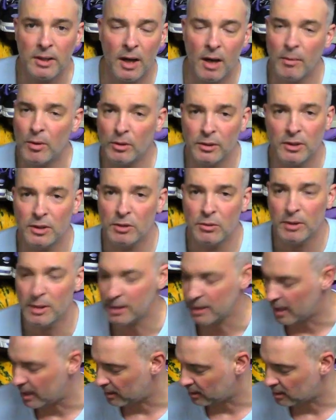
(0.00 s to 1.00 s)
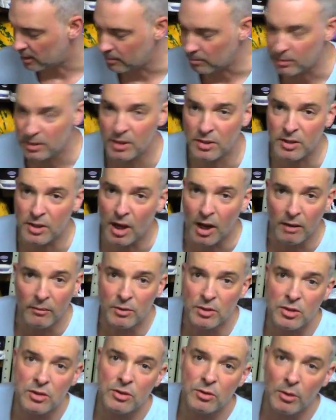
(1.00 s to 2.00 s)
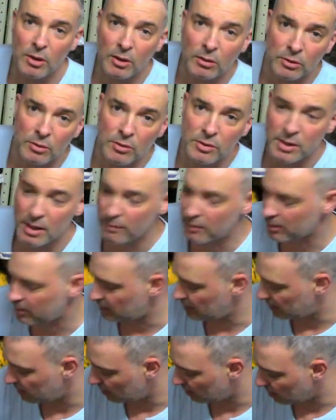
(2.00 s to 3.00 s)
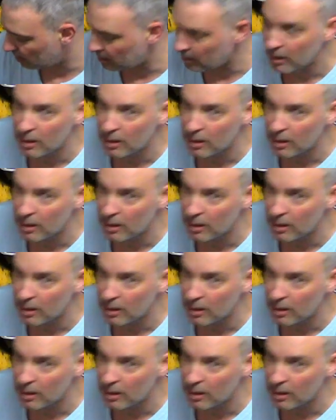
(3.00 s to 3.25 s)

I'm only doing that to, to salvage so I don't lose everything here.